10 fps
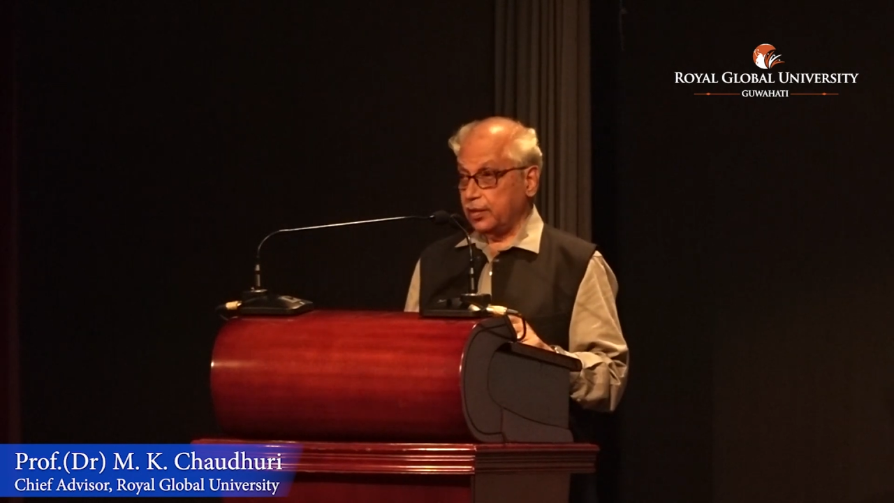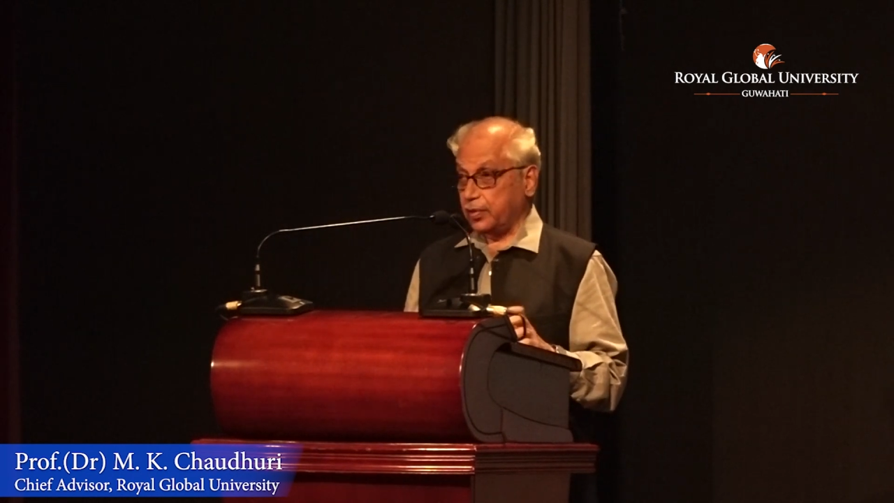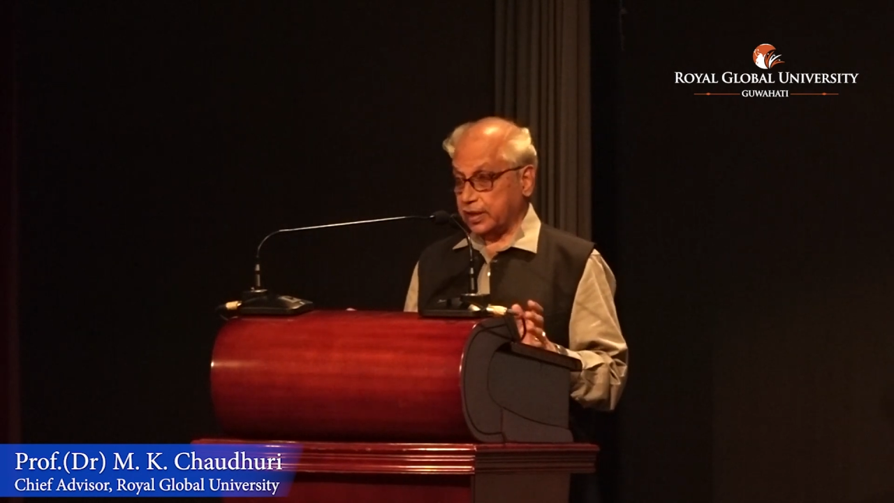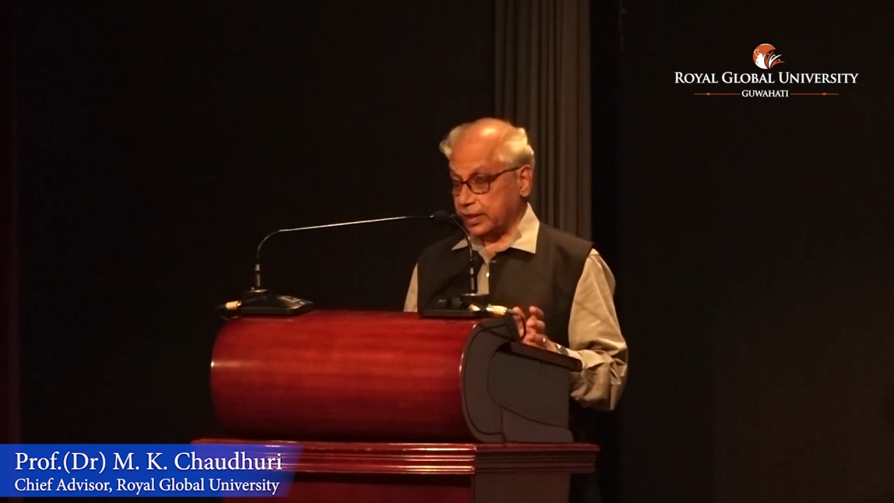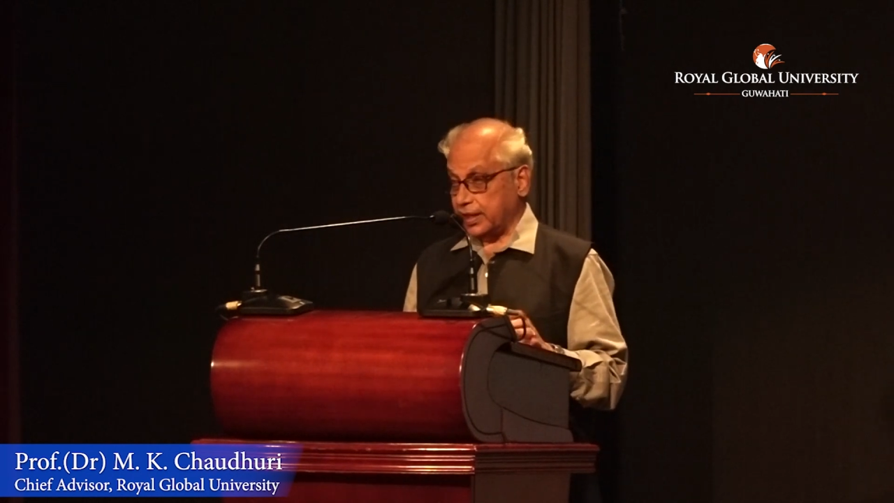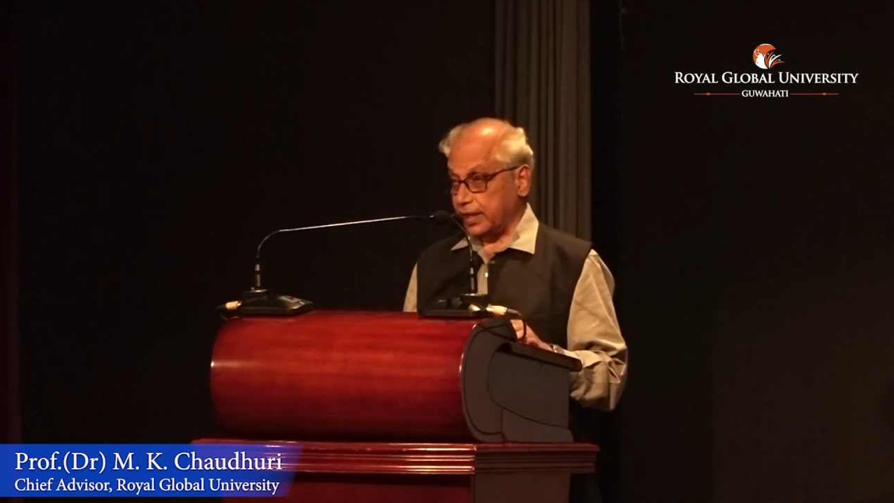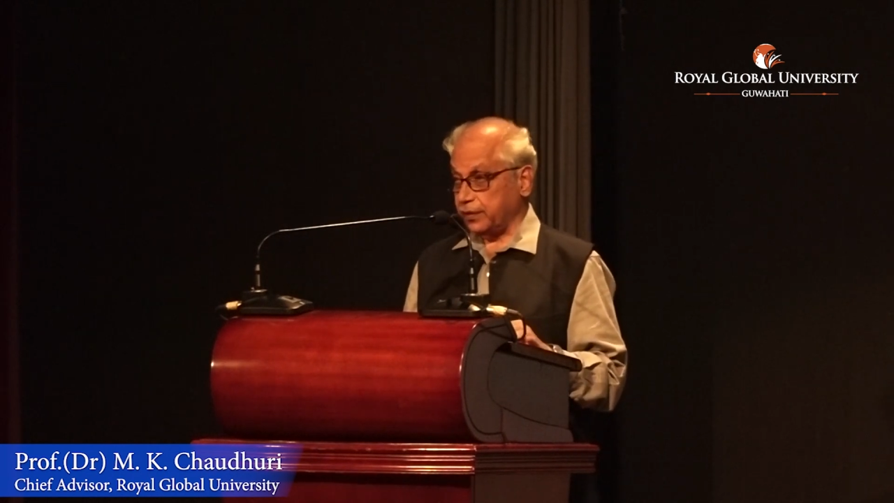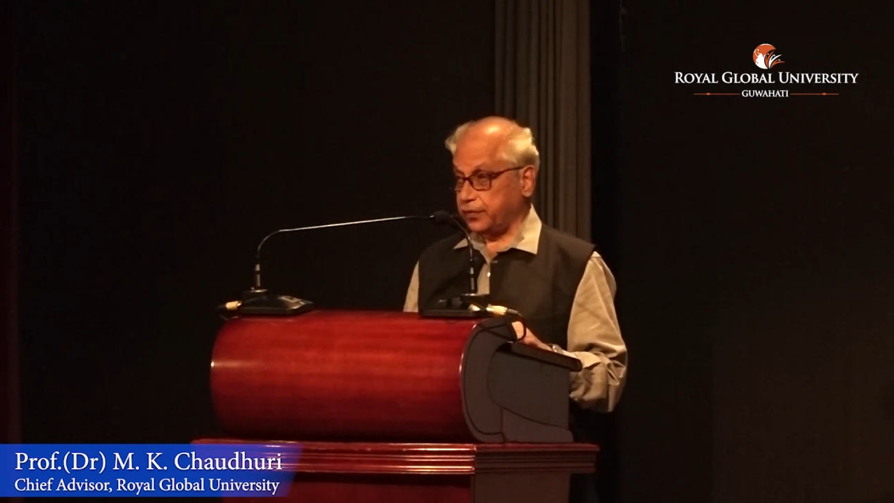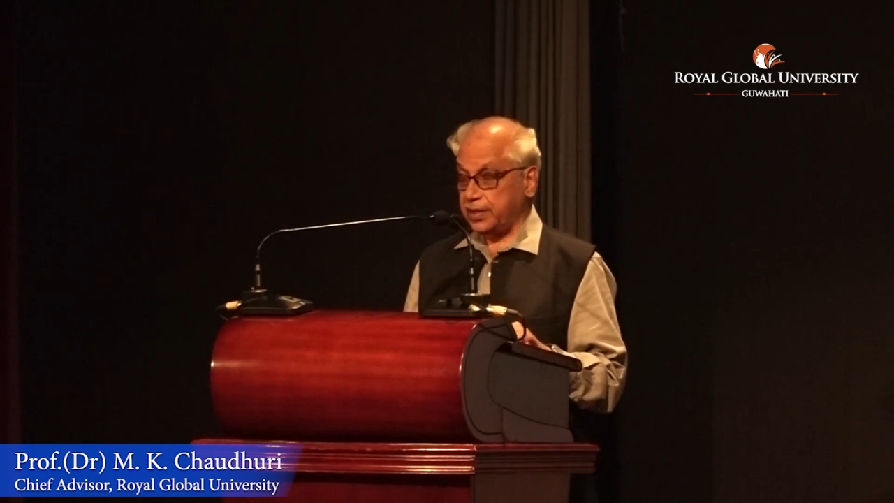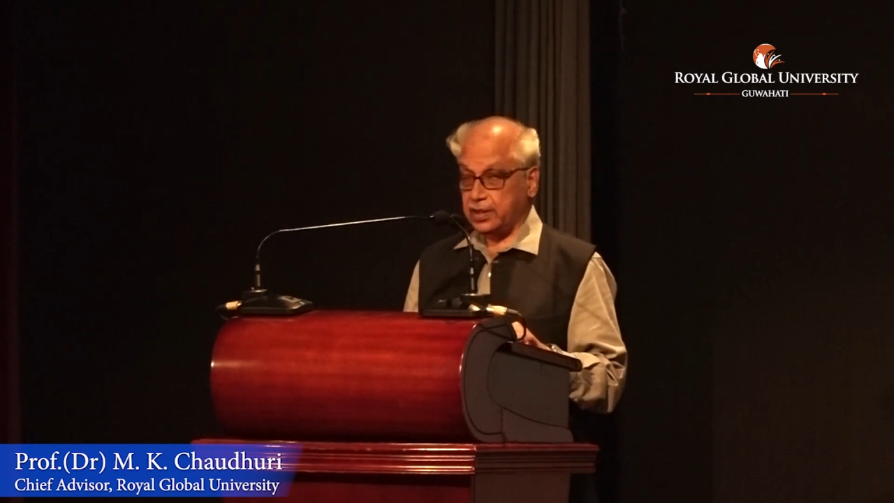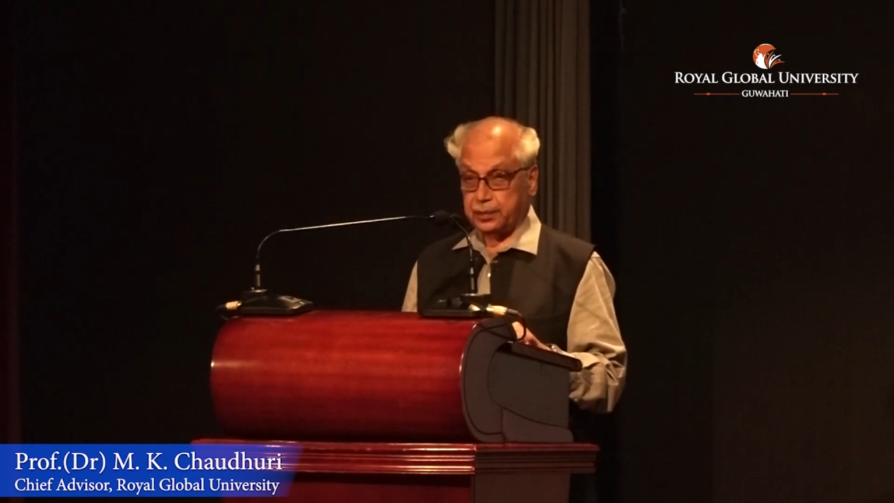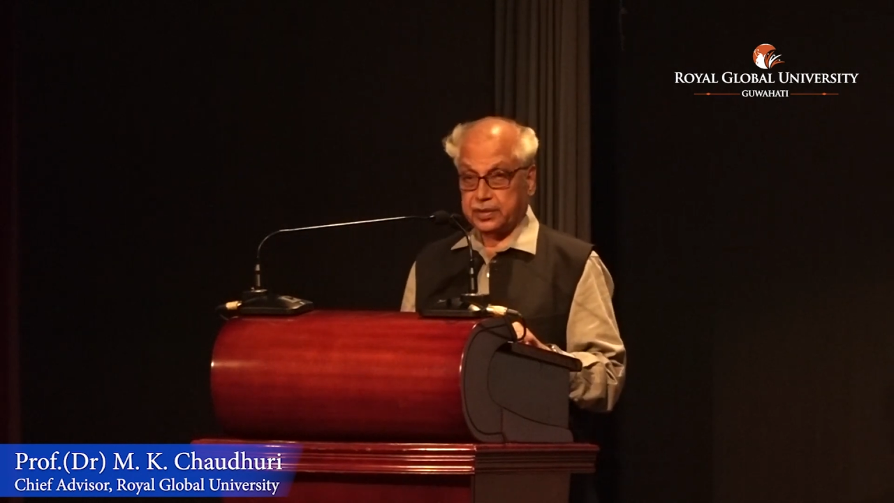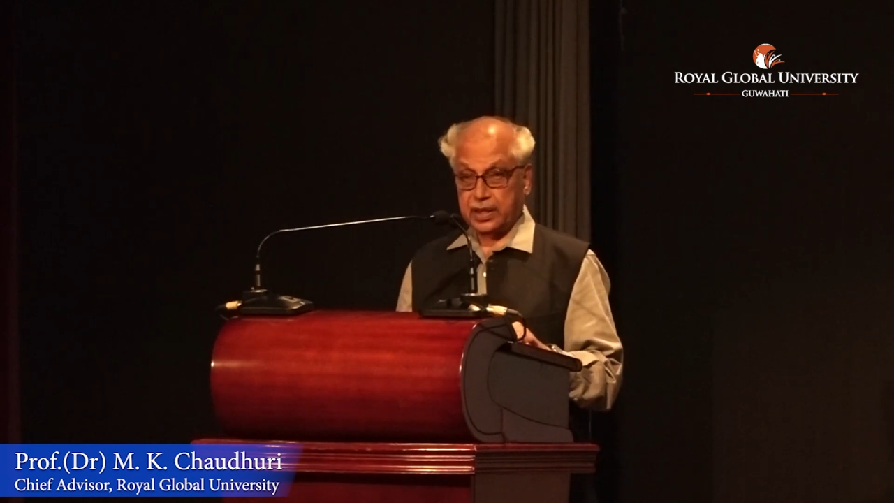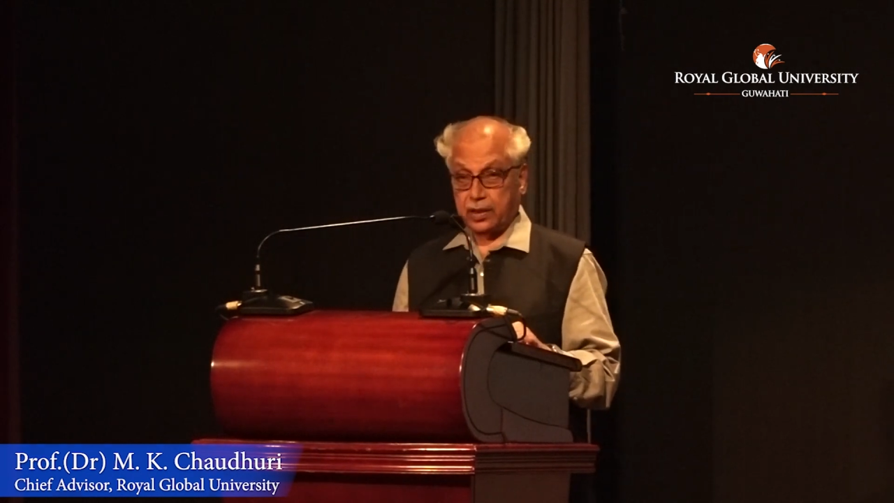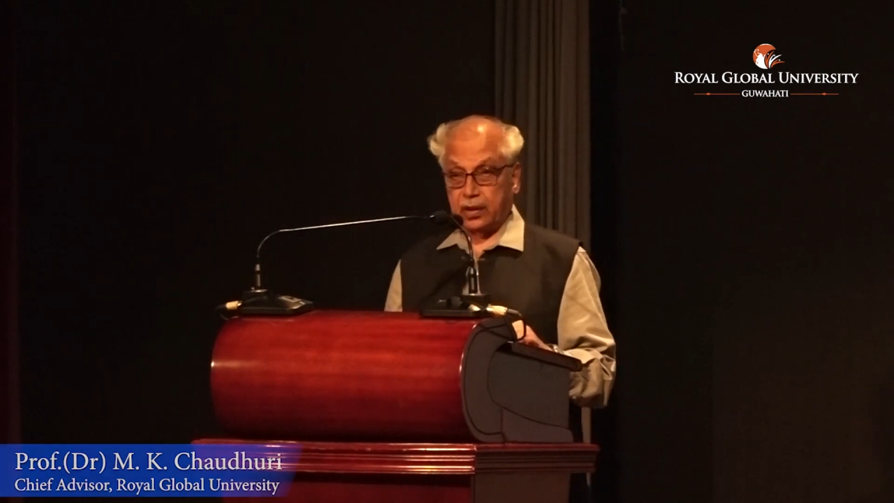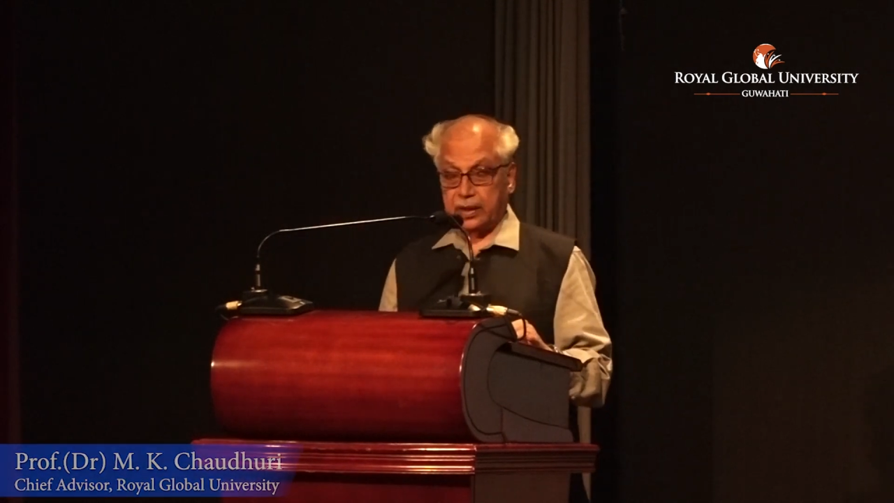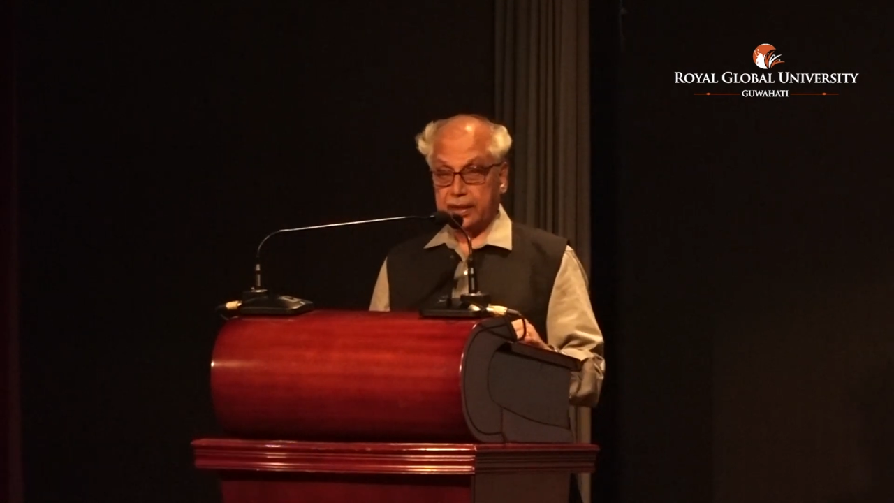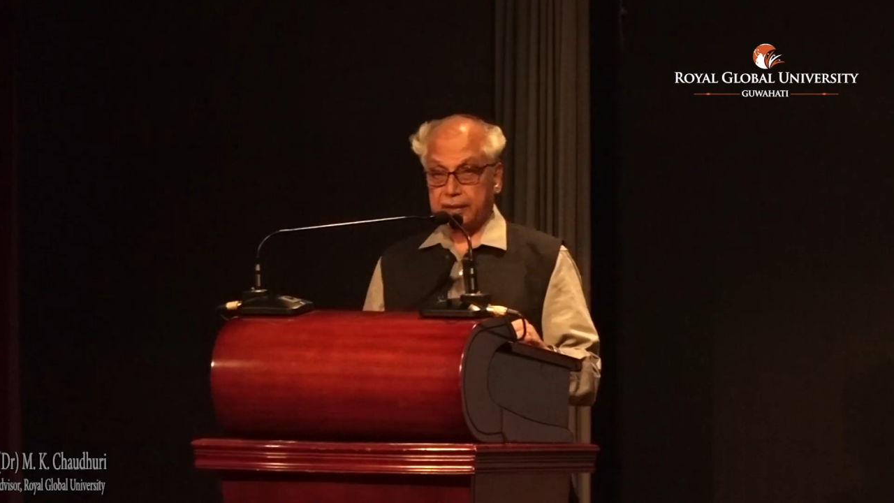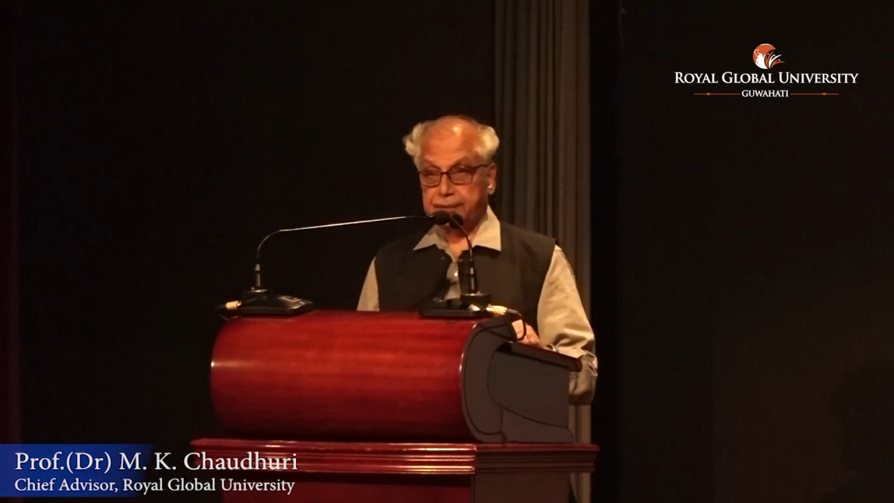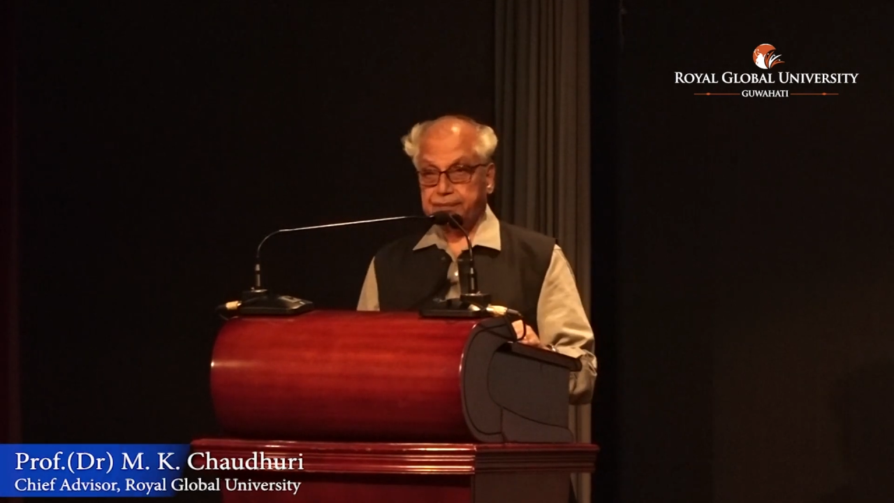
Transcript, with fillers: what are the kind of freedoms and all that.